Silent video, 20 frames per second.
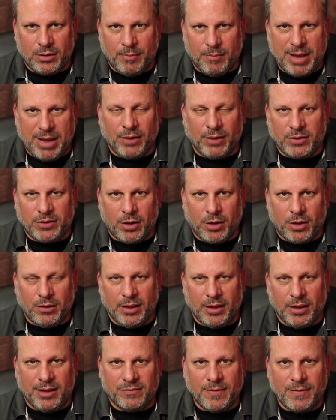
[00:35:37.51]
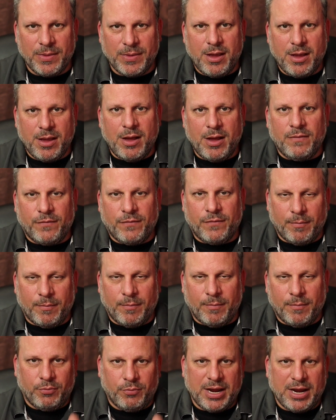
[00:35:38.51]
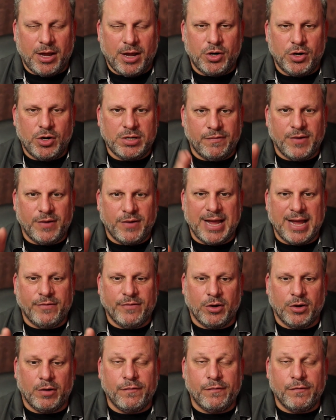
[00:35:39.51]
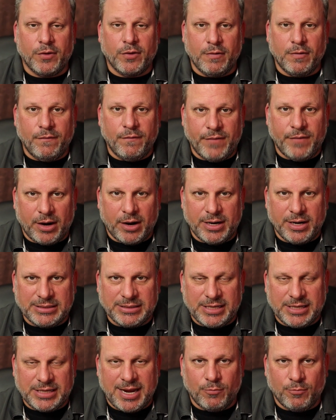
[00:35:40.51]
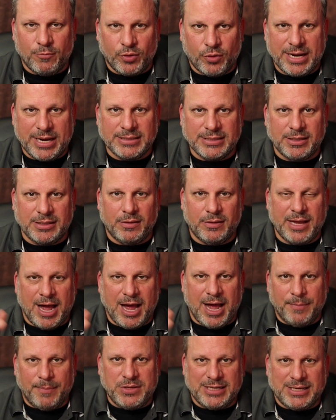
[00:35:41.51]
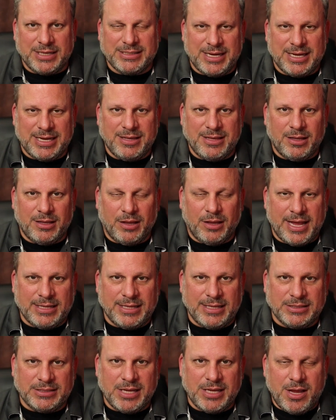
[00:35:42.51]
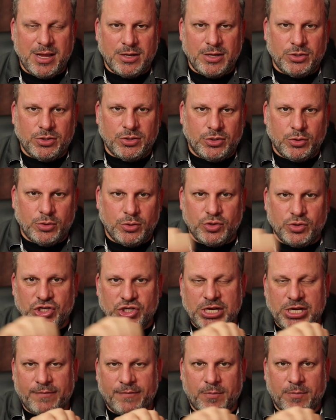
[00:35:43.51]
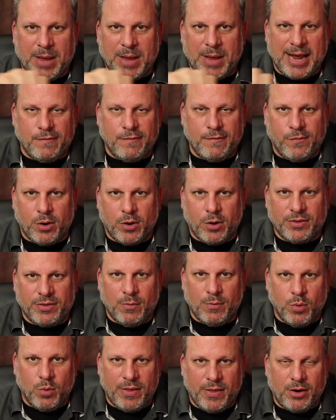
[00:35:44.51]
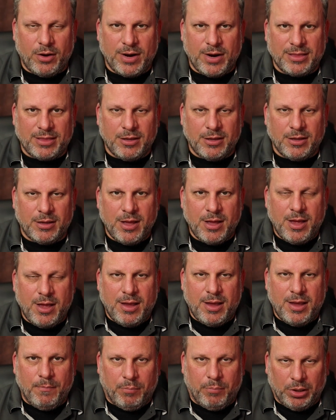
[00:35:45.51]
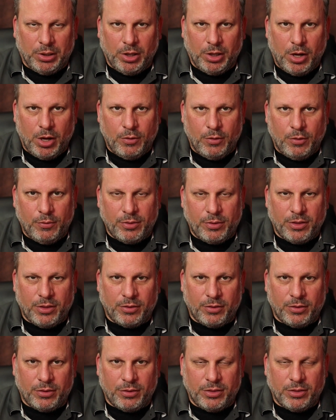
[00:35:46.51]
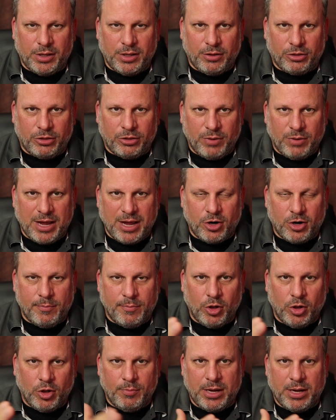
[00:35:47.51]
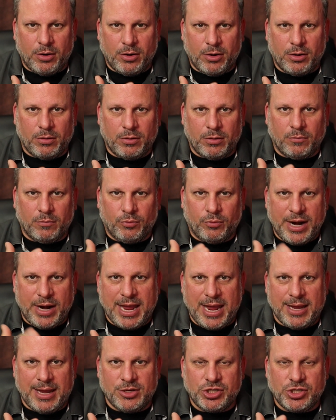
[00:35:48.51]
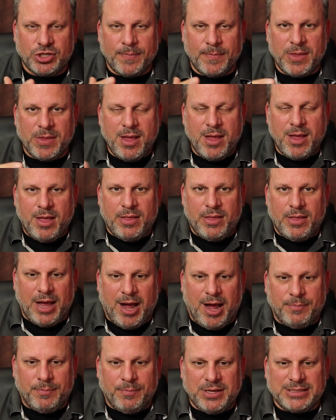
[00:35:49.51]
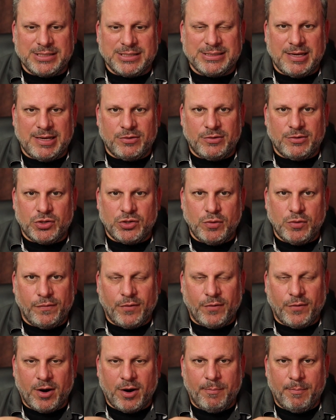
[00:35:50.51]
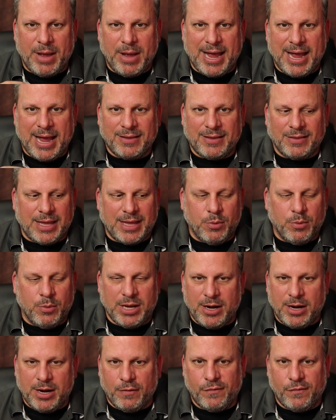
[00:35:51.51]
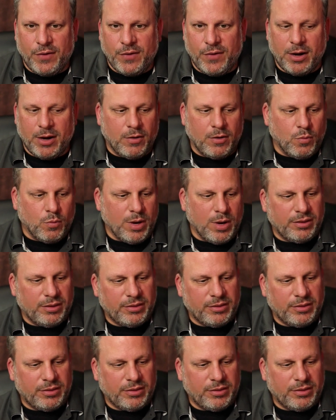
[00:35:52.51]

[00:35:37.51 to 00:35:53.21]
mounted on the lens from 300 to 500 for the very same reason. The optics in the lens do shift back and forth, and when they're at below the 300 millimeter range, the optics sit too far back that they would interfere